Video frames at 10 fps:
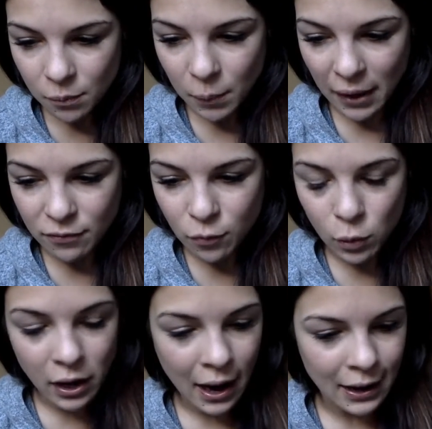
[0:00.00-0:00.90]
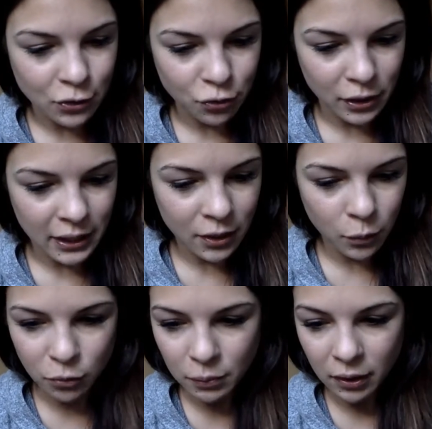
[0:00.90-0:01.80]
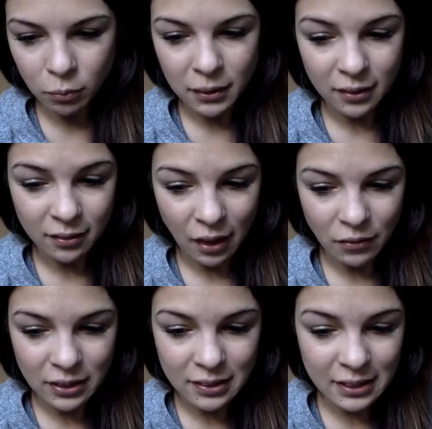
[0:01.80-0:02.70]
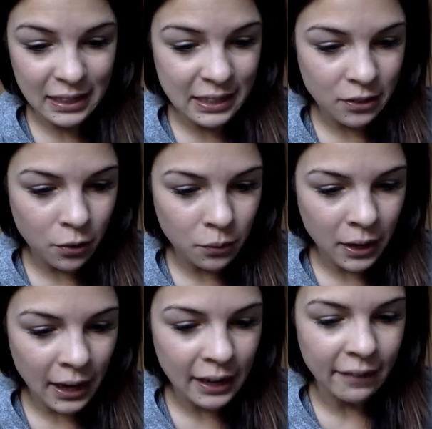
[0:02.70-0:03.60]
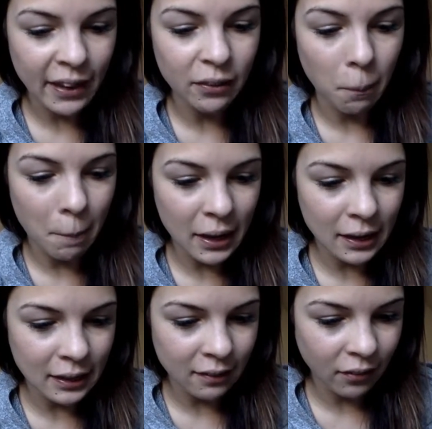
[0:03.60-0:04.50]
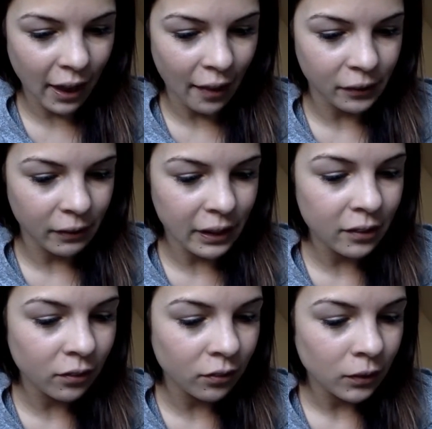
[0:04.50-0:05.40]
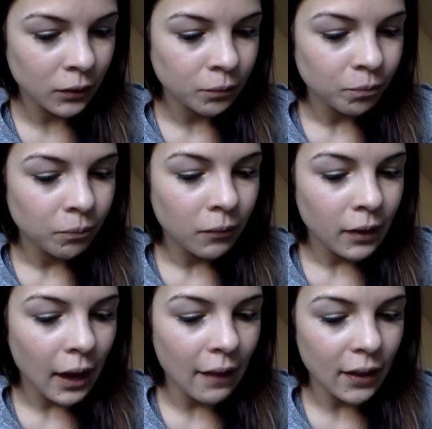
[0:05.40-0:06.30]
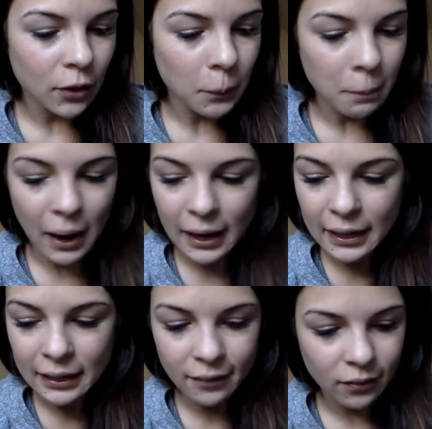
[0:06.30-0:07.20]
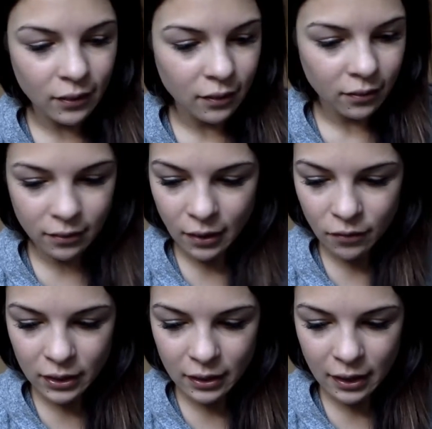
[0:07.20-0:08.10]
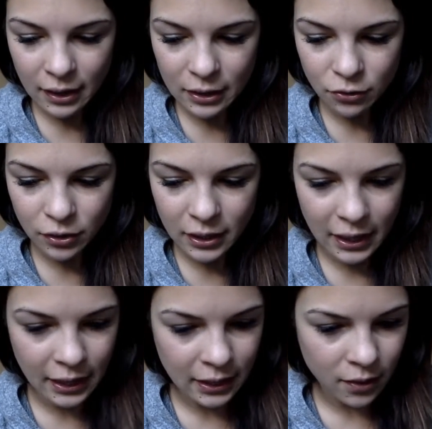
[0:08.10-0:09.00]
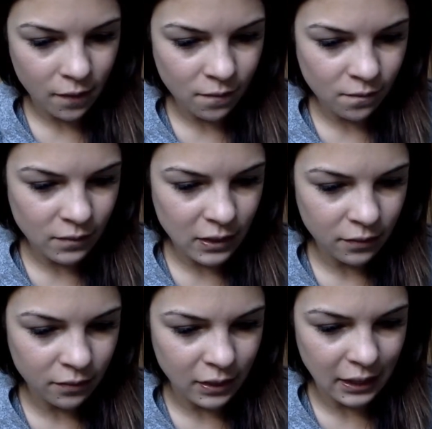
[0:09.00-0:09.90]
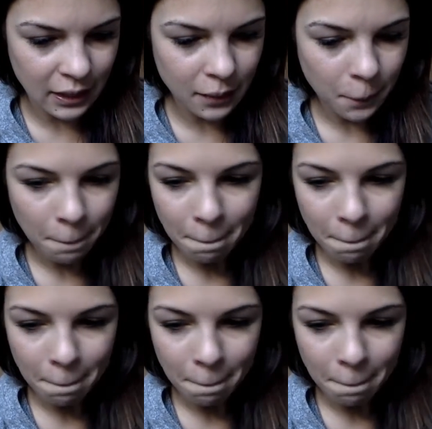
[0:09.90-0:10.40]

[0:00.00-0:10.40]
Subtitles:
by 400, which brings me to 1,709, and that's maintenance calories. And then you minus 750